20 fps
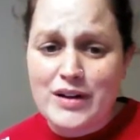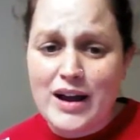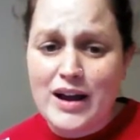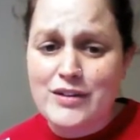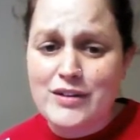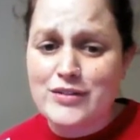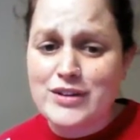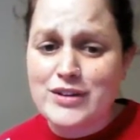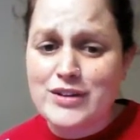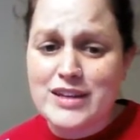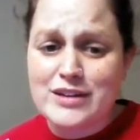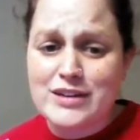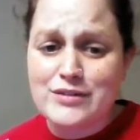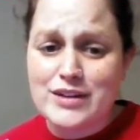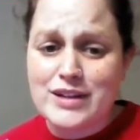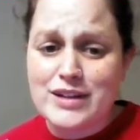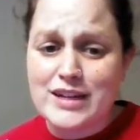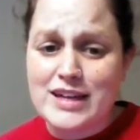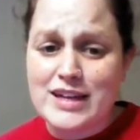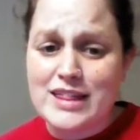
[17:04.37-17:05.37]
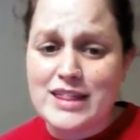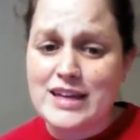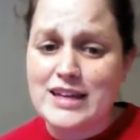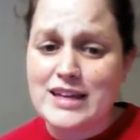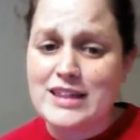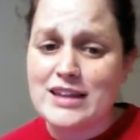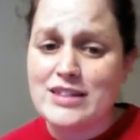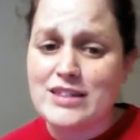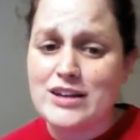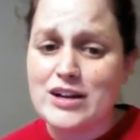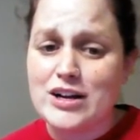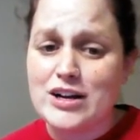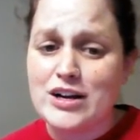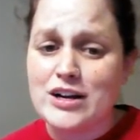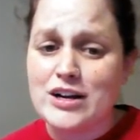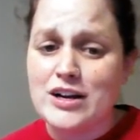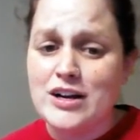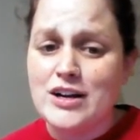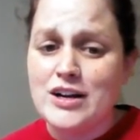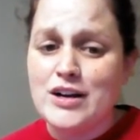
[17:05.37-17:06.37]
I really, really think that
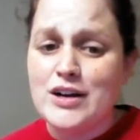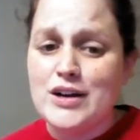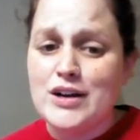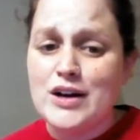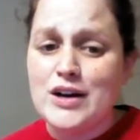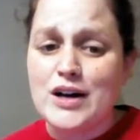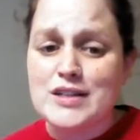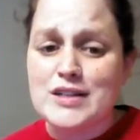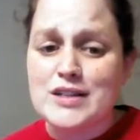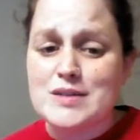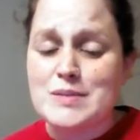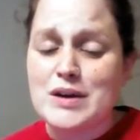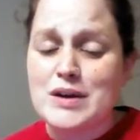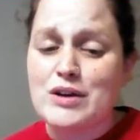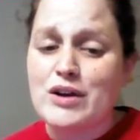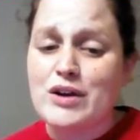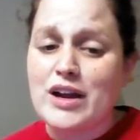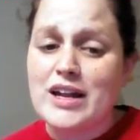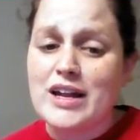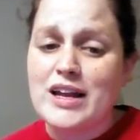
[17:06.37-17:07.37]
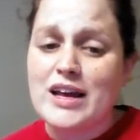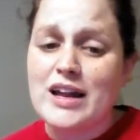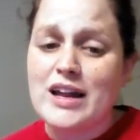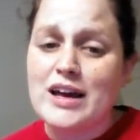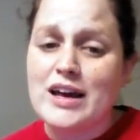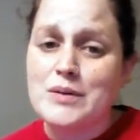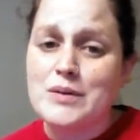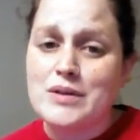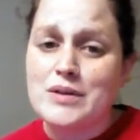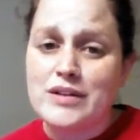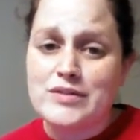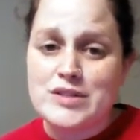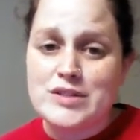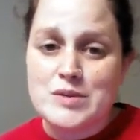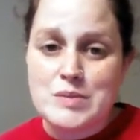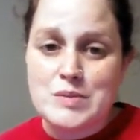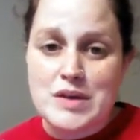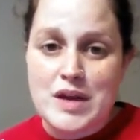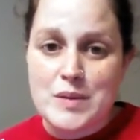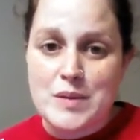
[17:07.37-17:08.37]
they're awesome and great, and I would love
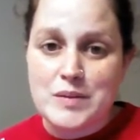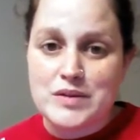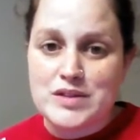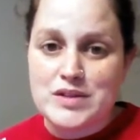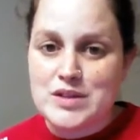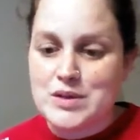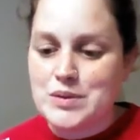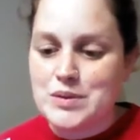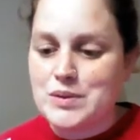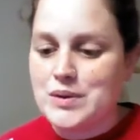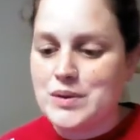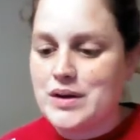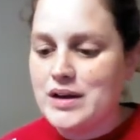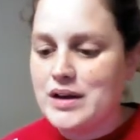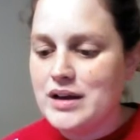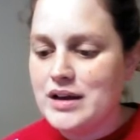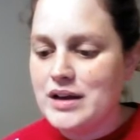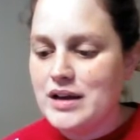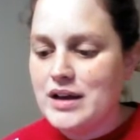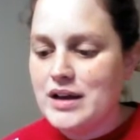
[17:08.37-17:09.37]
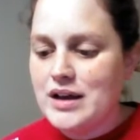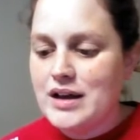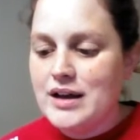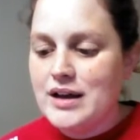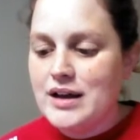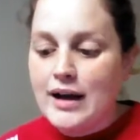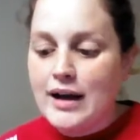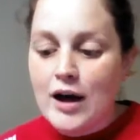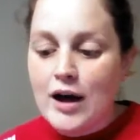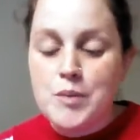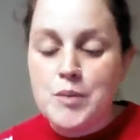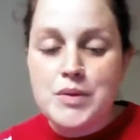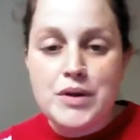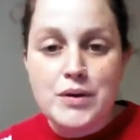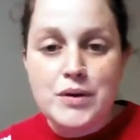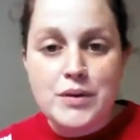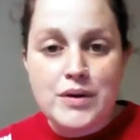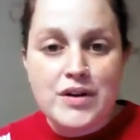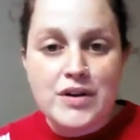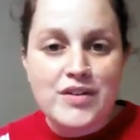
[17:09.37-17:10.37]
to be able to help
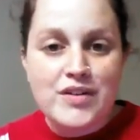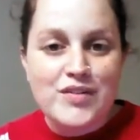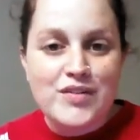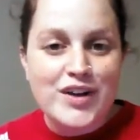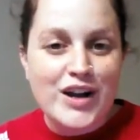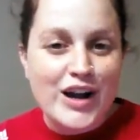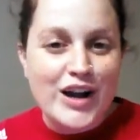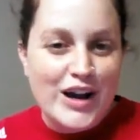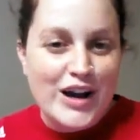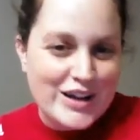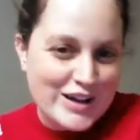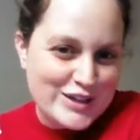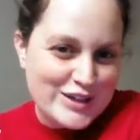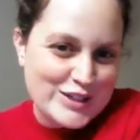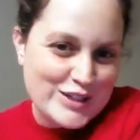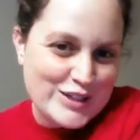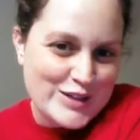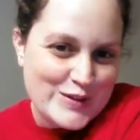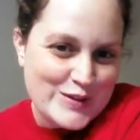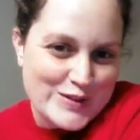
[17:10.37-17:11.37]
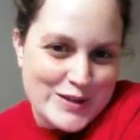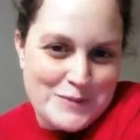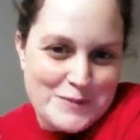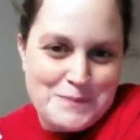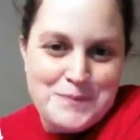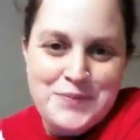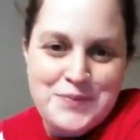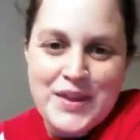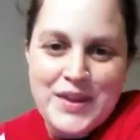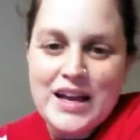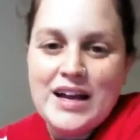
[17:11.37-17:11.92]
you figure out how to actually use them.